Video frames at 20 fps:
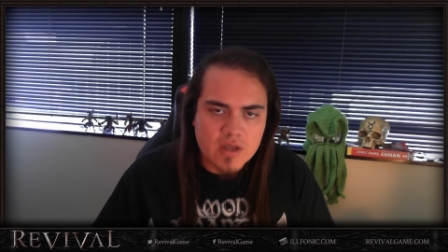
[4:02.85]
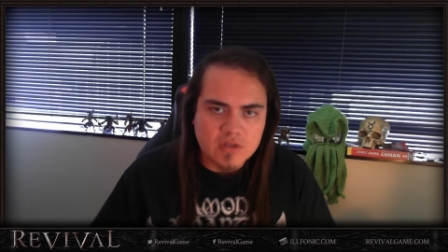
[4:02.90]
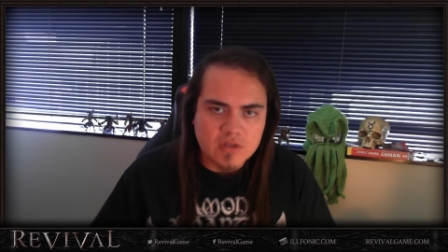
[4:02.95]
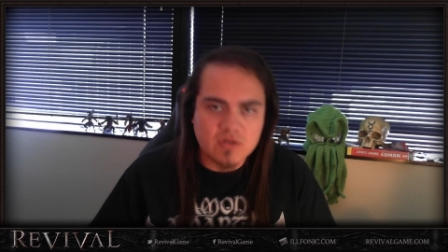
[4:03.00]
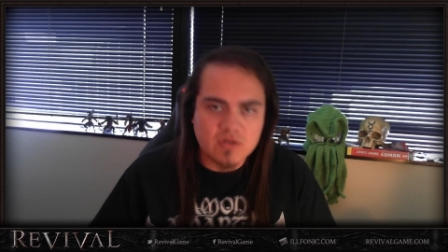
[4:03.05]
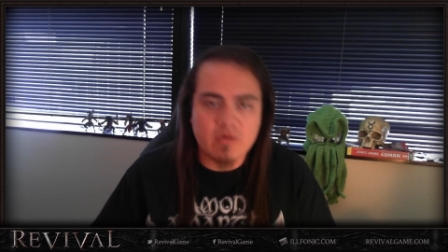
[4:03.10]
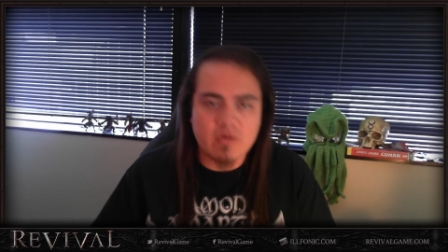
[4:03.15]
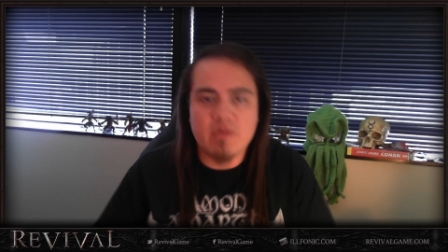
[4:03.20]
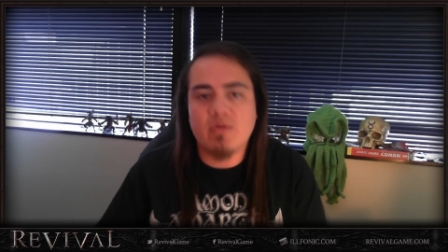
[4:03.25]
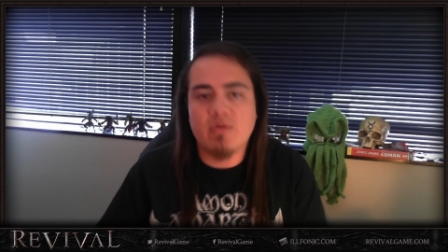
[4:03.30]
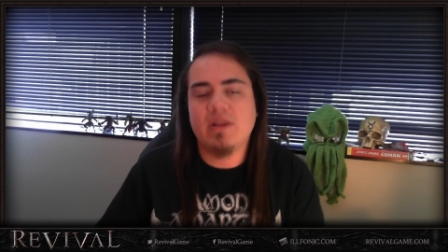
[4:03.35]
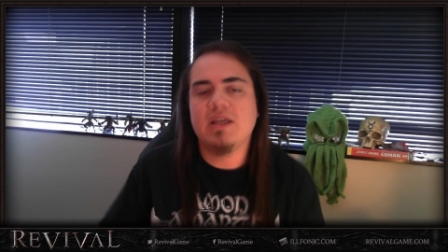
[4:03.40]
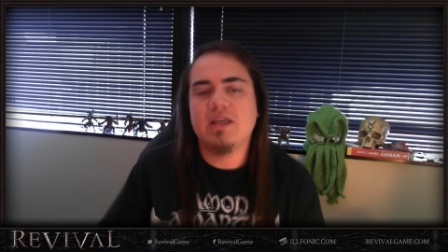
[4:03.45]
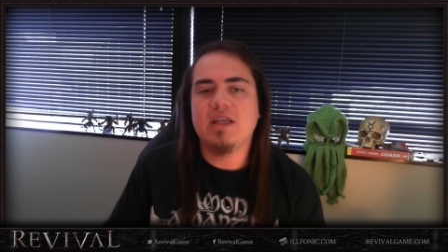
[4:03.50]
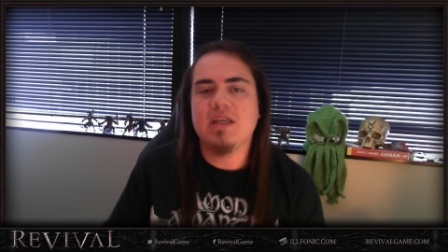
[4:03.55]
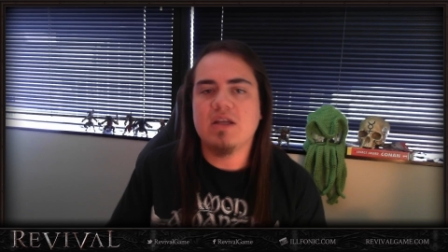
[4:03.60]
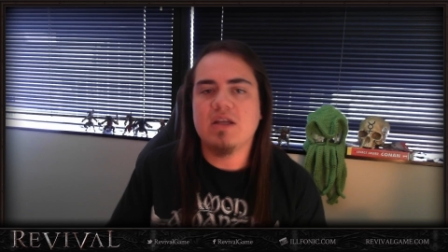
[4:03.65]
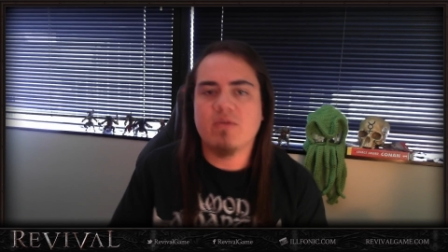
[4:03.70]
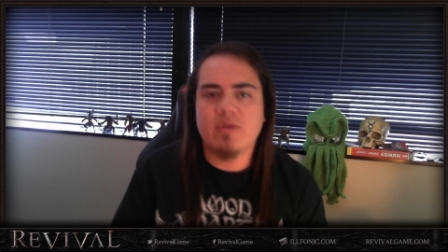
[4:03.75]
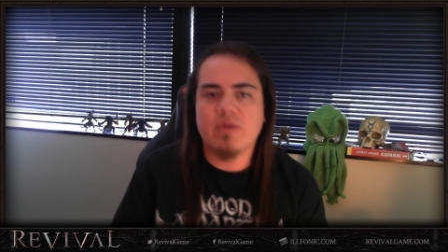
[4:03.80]
So we really
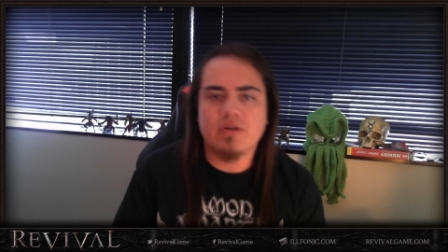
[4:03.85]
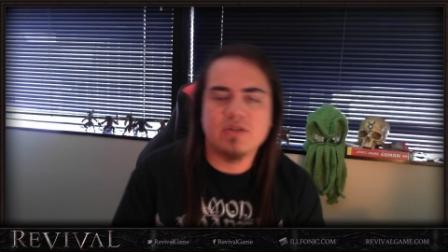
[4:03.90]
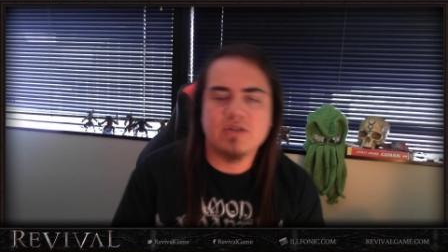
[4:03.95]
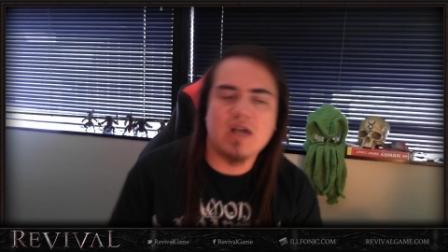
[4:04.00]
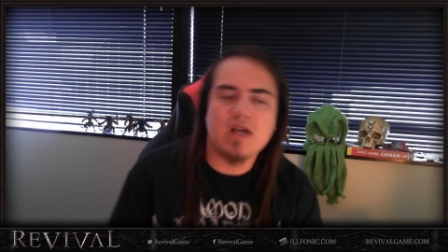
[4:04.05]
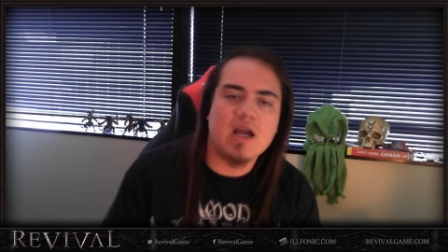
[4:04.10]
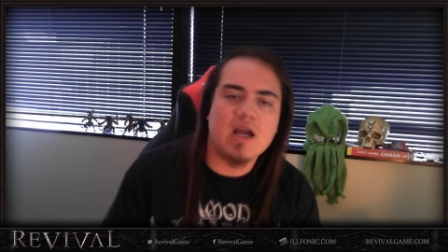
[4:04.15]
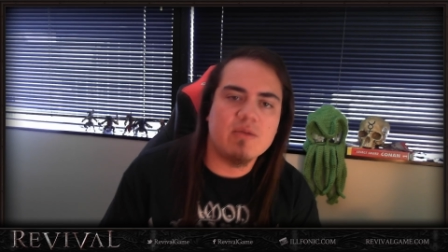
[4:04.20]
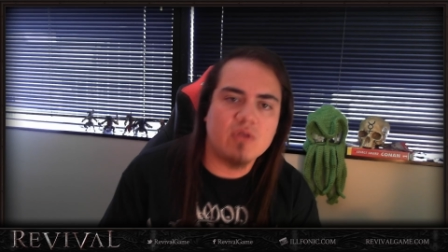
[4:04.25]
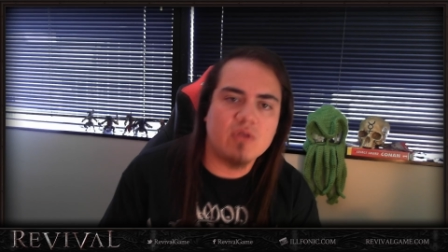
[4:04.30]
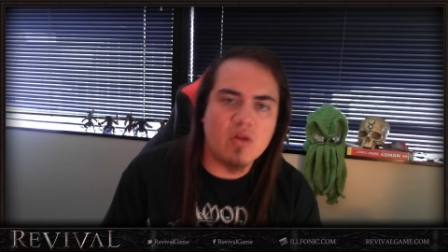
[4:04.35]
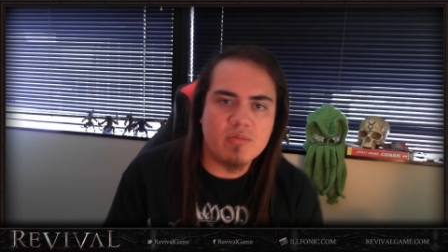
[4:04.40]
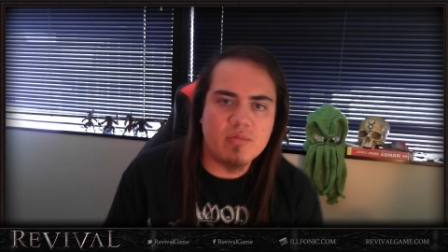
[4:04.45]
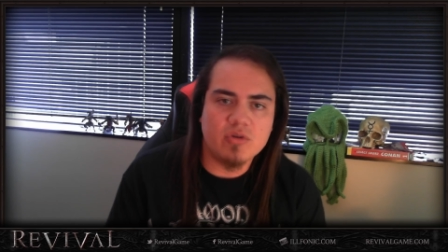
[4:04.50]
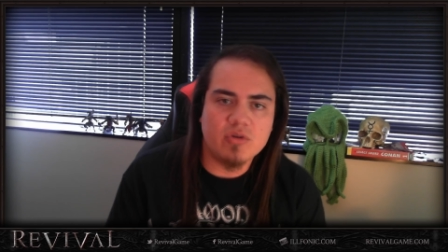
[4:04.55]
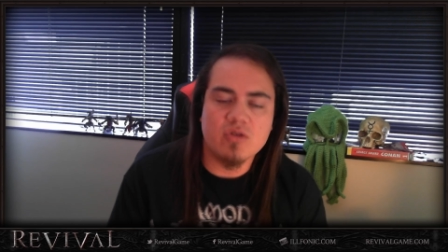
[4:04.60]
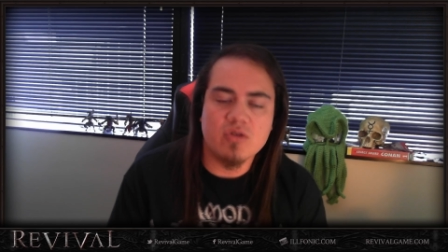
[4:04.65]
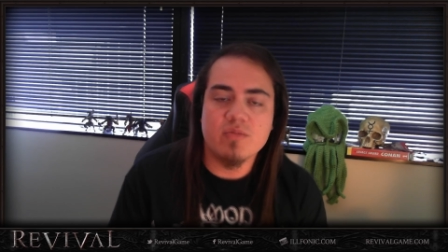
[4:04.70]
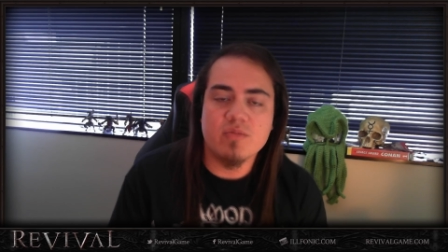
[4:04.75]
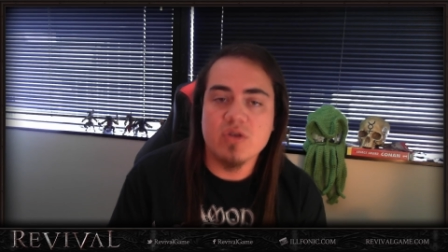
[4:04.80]
need a real-time
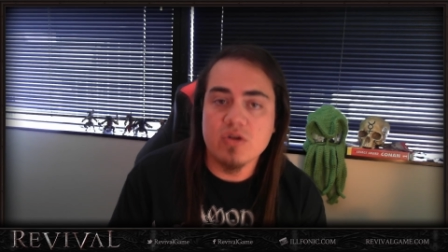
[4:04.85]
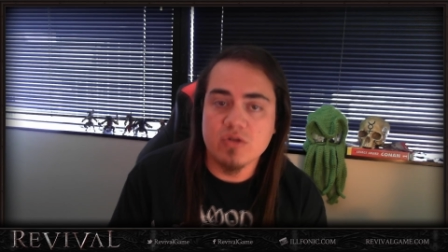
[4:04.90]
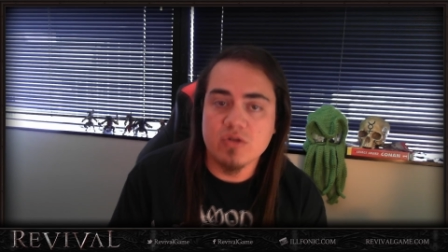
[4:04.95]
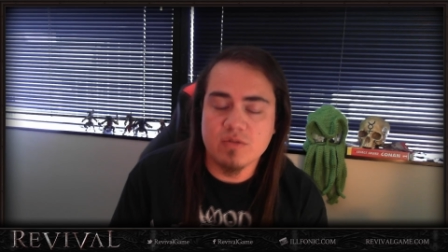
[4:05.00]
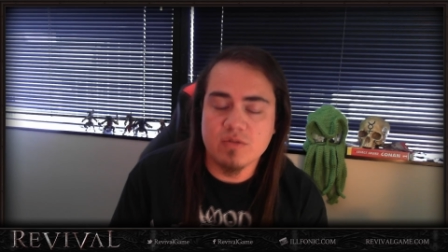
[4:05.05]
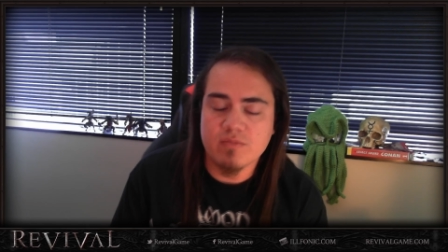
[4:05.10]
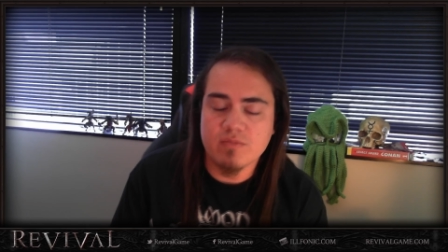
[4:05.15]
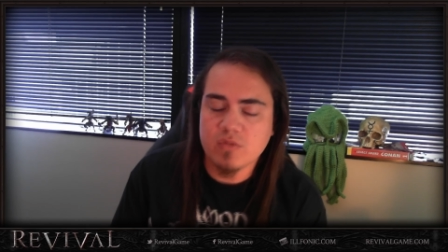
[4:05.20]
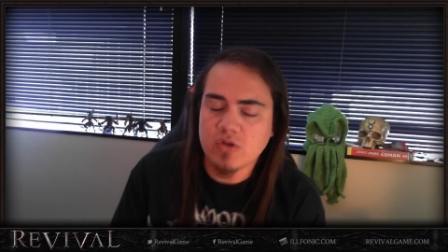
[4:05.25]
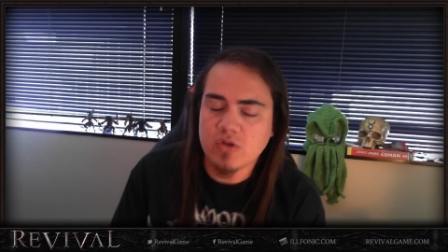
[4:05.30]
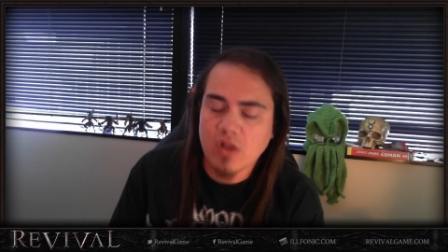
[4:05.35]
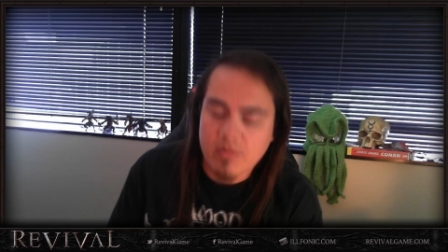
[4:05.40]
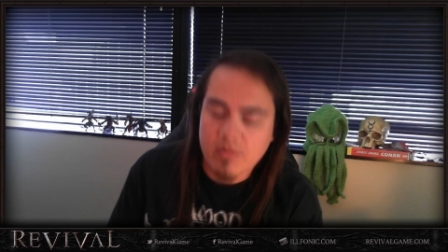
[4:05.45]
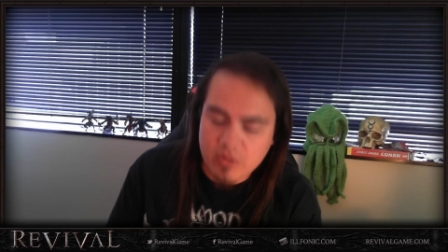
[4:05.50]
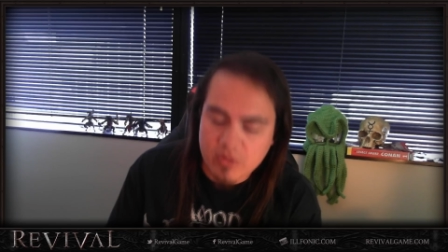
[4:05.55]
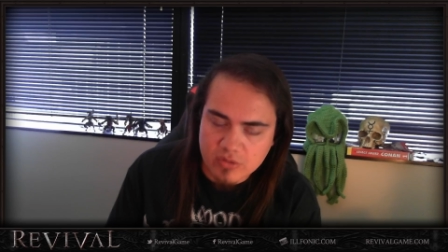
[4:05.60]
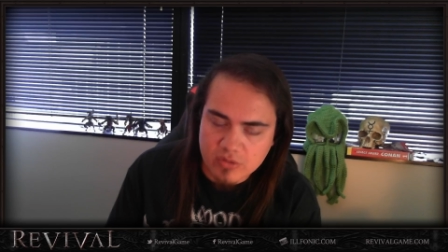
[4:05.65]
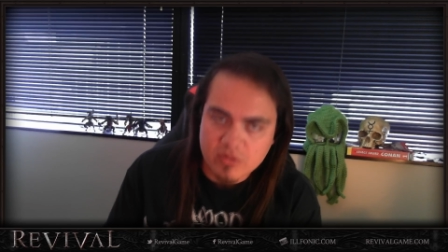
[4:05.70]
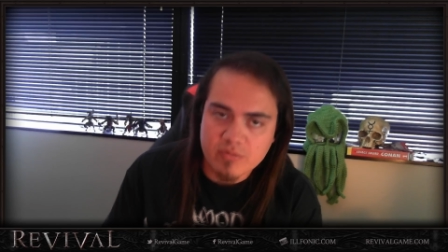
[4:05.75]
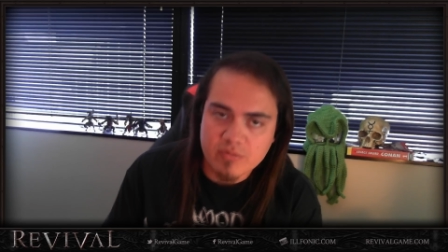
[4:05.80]
global illumination
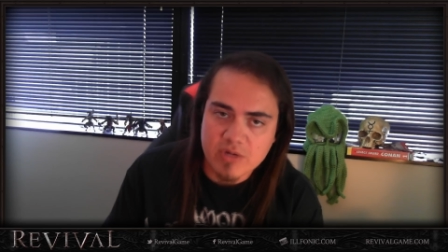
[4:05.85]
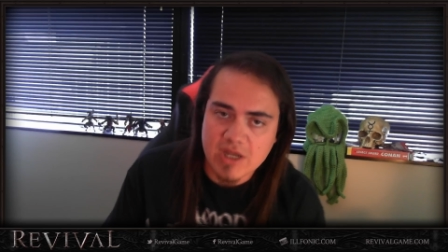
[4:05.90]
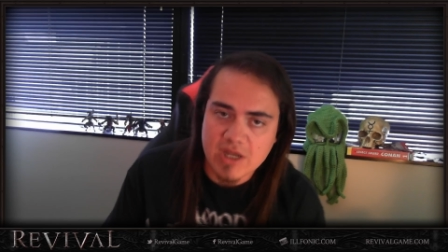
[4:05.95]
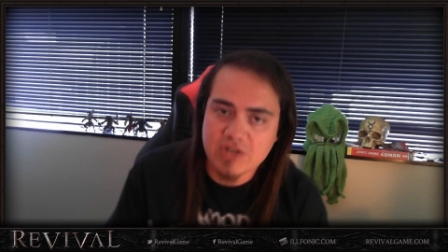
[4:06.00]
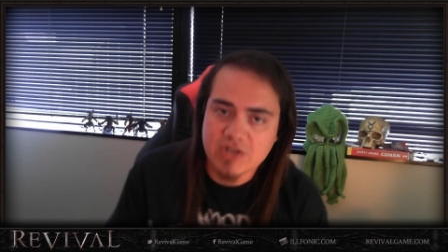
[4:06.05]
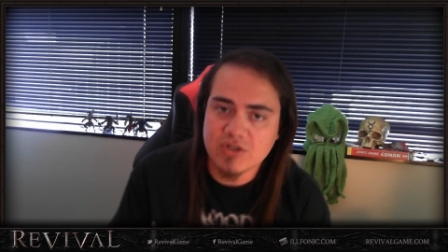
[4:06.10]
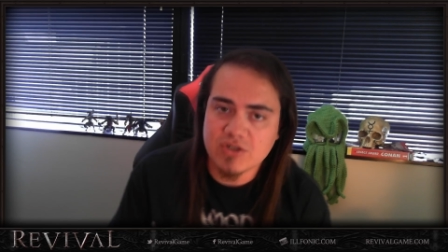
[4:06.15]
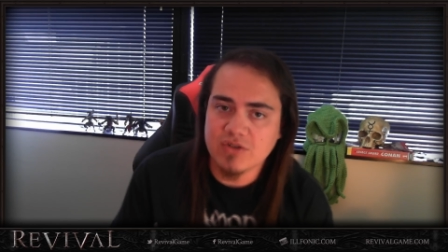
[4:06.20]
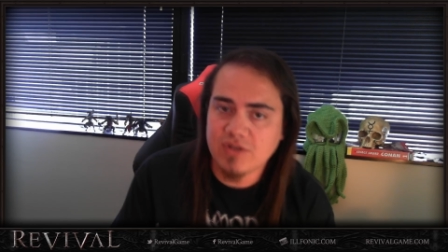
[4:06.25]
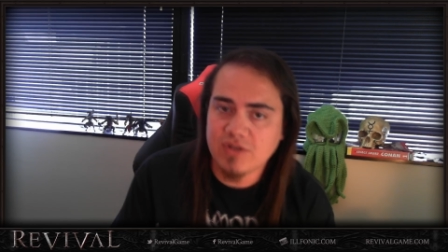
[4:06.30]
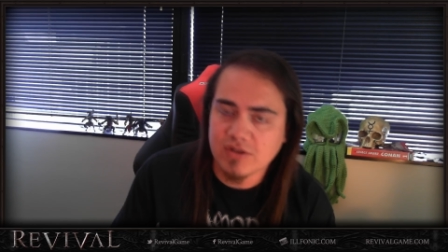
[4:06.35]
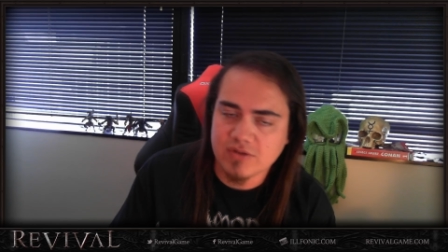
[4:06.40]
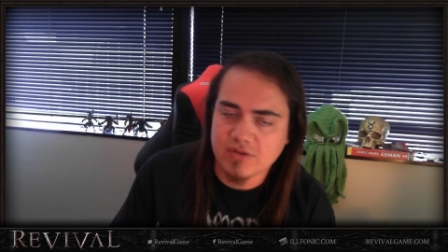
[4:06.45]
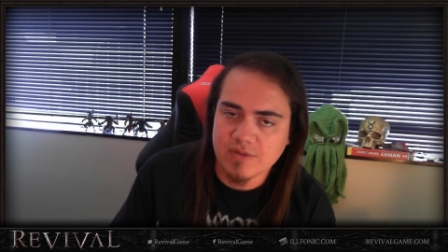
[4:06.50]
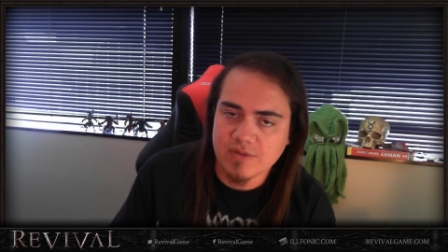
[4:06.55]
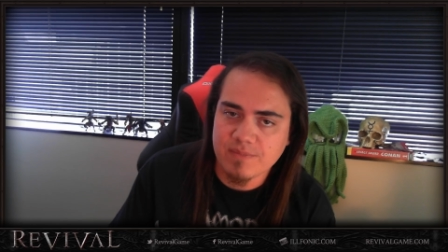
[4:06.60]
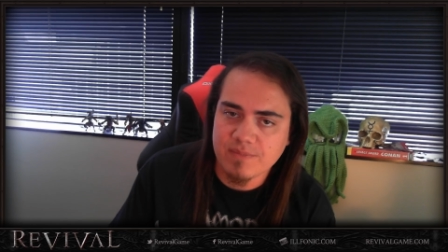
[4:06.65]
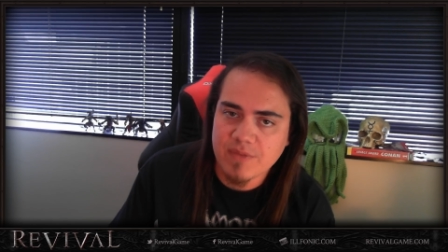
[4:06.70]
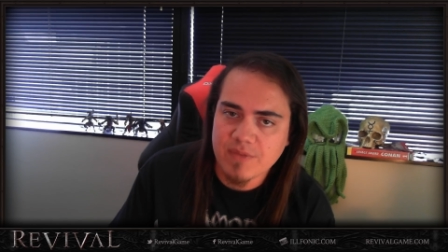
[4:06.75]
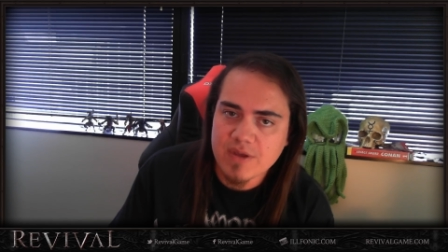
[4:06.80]
global illumination
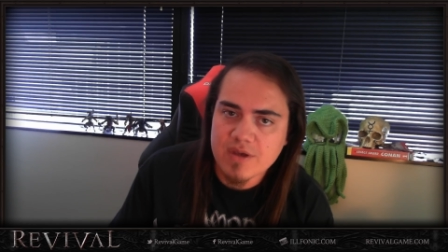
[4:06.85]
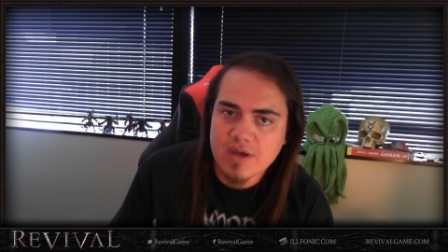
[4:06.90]
system.